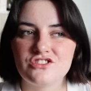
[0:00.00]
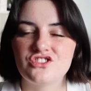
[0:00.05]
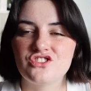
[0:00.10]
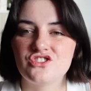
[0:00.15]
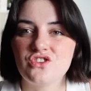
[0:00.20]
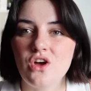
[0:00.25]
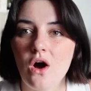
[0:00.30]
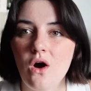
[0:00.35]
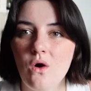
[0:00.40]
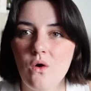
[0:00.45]

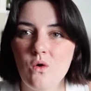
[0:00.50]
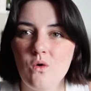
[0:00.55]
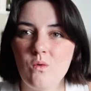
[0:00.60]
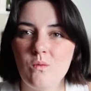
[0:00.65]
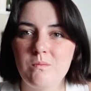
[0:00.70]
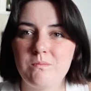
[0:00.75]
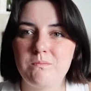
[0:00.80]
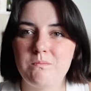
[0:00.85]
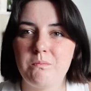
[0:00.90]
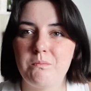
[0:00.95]

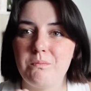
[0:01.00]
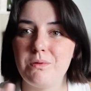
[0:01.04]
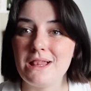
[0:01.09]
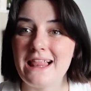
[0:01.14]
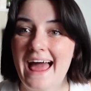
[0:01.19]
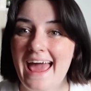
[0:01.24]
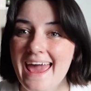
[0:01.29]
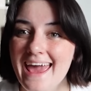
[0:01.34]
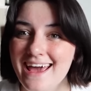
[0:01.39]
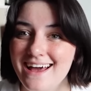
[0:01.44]
so
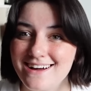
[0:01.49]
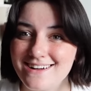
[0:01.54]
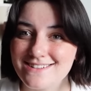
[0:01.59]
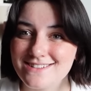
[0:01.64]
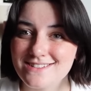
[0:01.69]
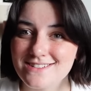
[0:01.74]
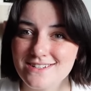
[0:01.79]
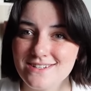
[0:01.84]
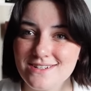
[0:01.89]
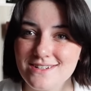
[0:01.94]

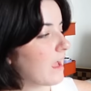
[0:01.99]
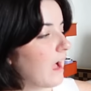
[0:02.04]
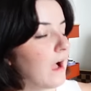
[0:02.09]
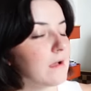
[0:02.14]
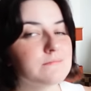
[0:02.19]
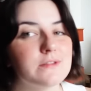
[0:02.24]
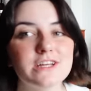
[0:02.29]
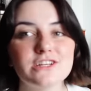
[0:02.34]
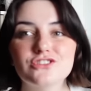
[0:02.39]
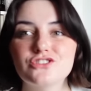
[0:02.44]
bland.
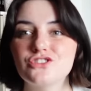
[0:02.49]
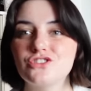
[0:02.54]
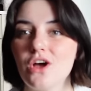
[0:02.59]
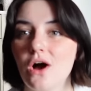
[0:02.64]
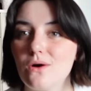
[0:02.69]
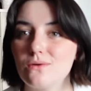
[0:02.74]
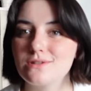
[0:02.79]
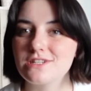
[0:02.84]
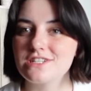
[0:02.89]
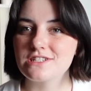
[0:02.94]
I'm like
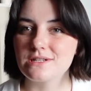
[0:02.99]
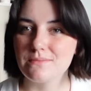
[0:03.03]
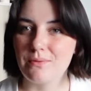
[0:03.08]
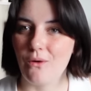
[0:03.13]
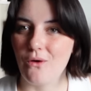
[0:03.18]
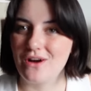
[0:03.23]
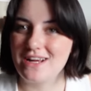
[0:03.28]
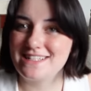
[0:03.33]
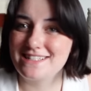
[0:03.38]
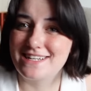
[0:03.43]
so
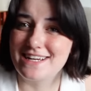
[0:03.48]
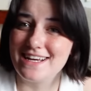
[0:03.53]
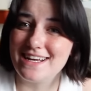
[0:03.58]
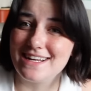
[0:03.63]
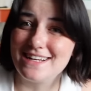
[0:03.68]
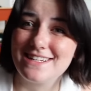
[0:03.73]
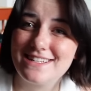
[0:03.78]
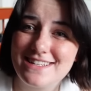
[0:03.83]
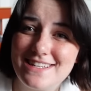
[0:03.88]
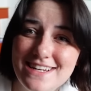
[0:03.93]

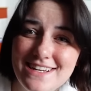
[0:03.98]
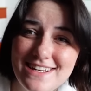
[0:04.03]
disappointed.